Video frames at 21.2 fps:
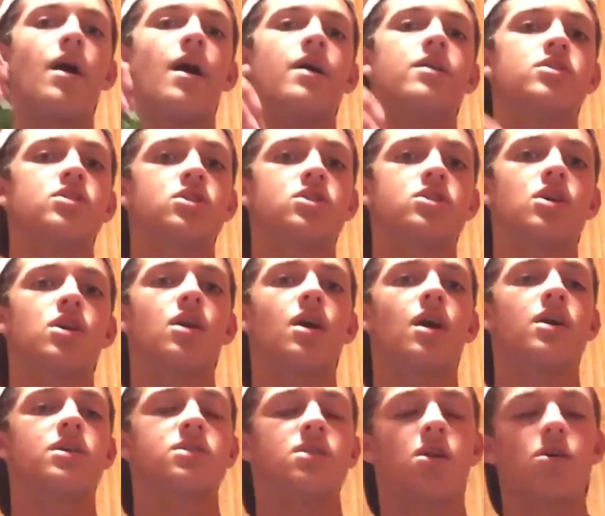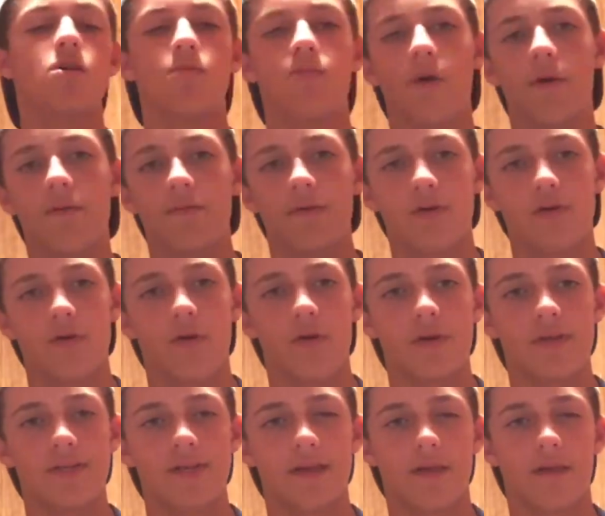Just so you guys know, you probably don't know
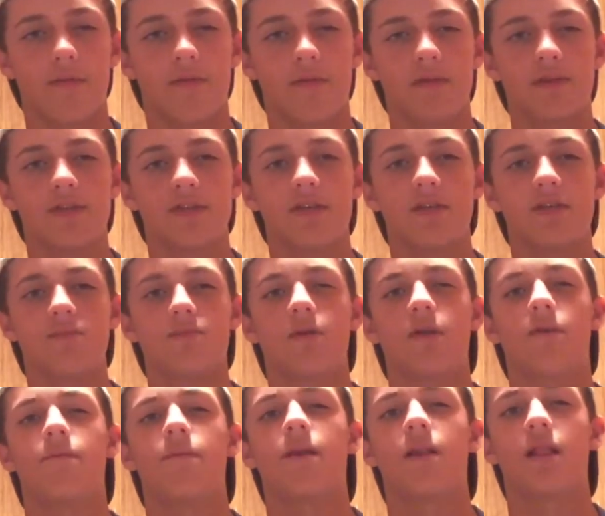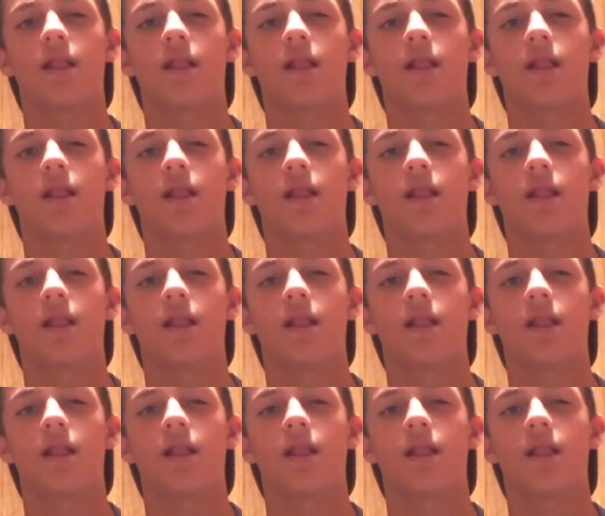exactly where this is, but I've made a